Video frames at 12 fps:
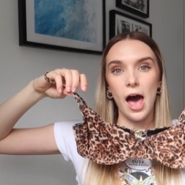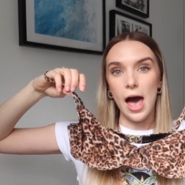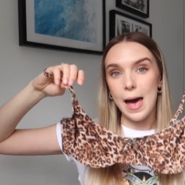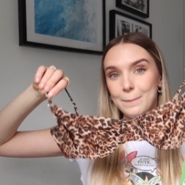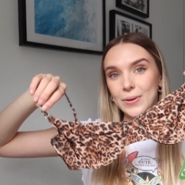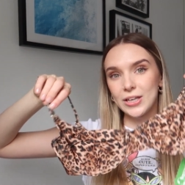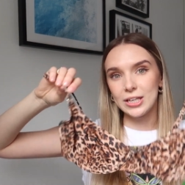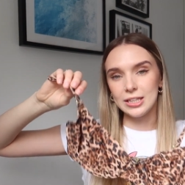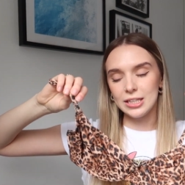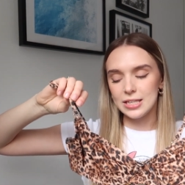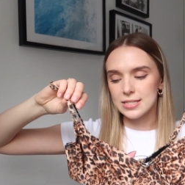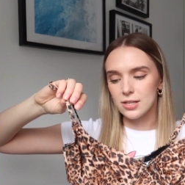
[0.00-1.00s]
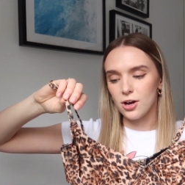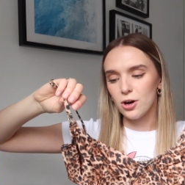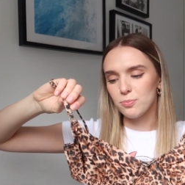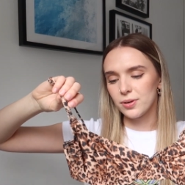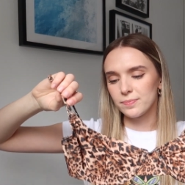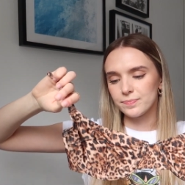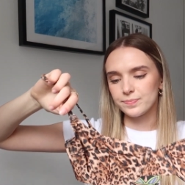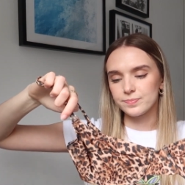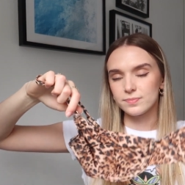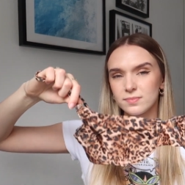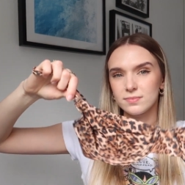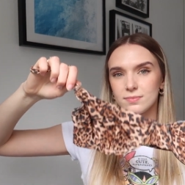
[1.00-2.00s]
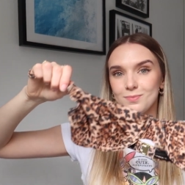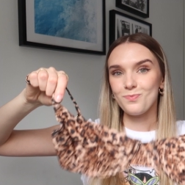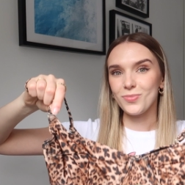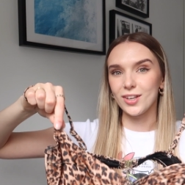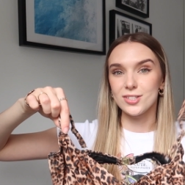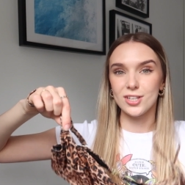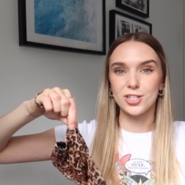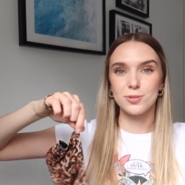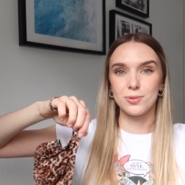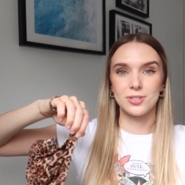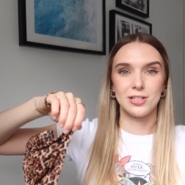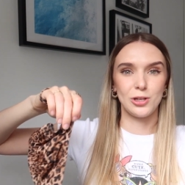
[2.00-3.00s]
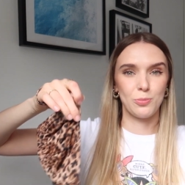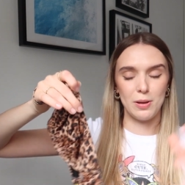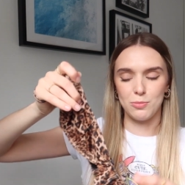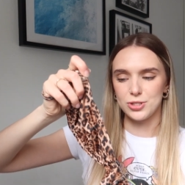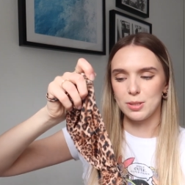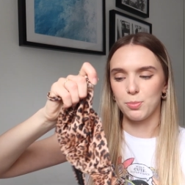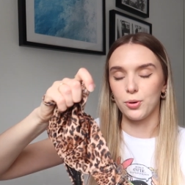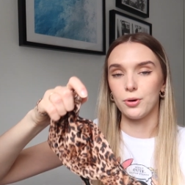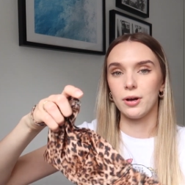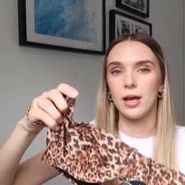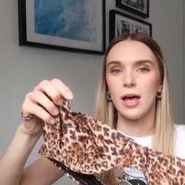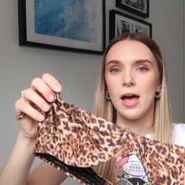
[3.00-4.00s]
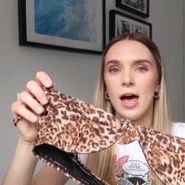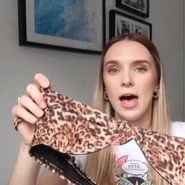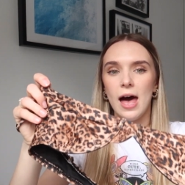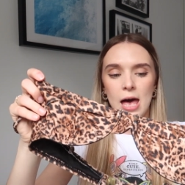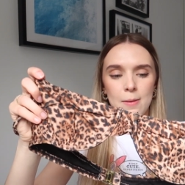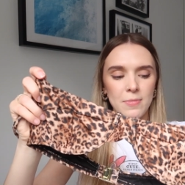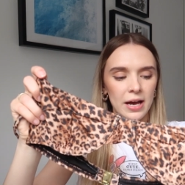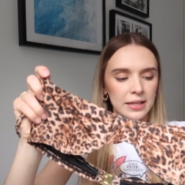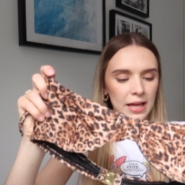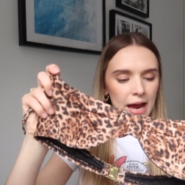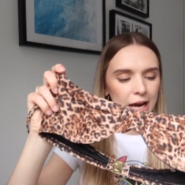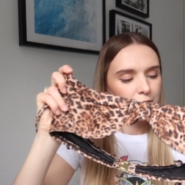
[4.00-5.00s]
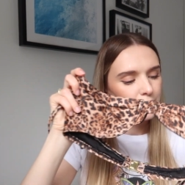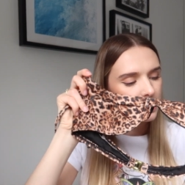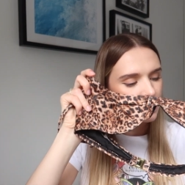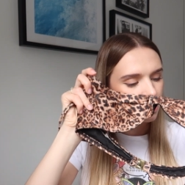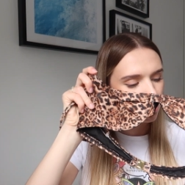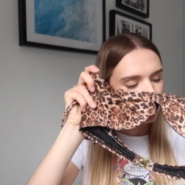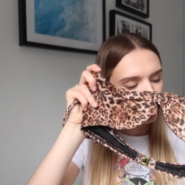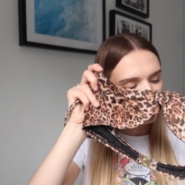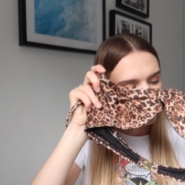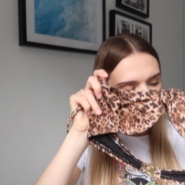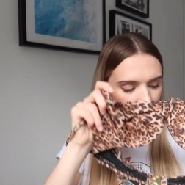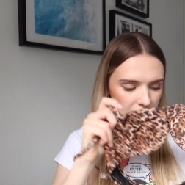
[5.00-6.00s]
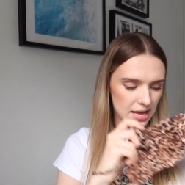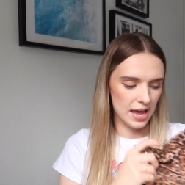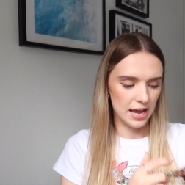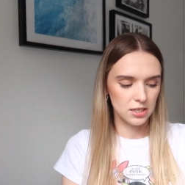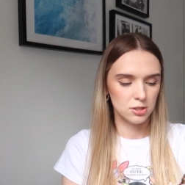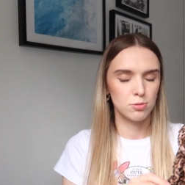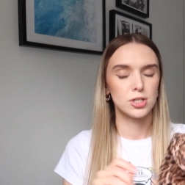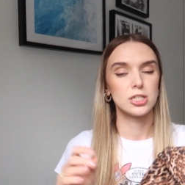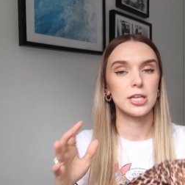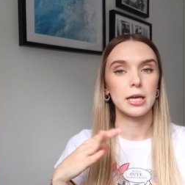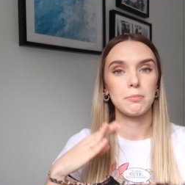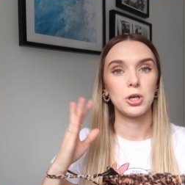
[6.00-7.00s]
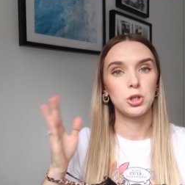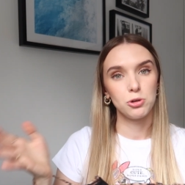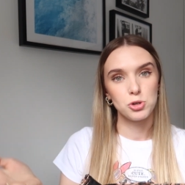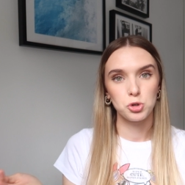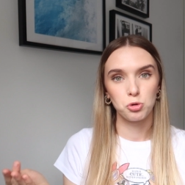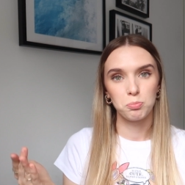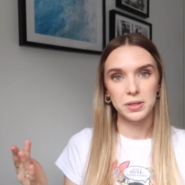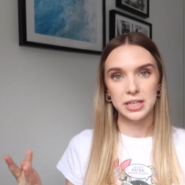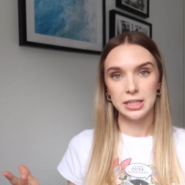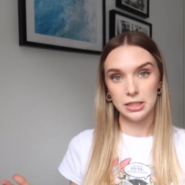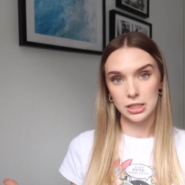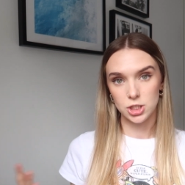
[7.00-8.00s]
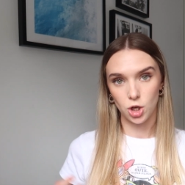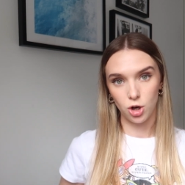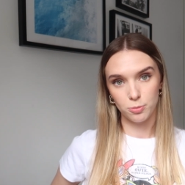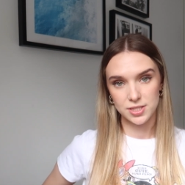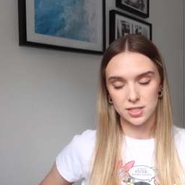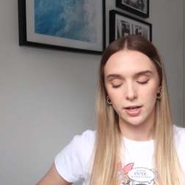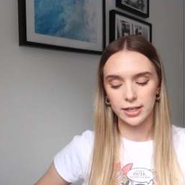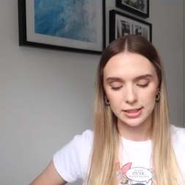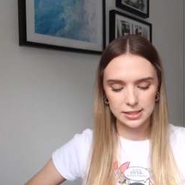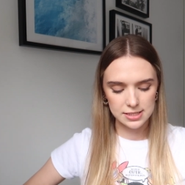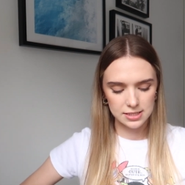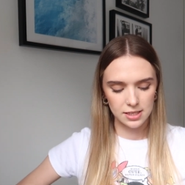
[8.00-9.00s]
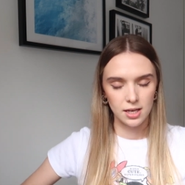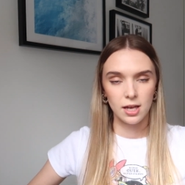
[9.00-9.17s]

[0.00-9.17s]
bikini top because I just wanted a little bit more support. And I got this in the UK 8, which is like my usual bikini top size.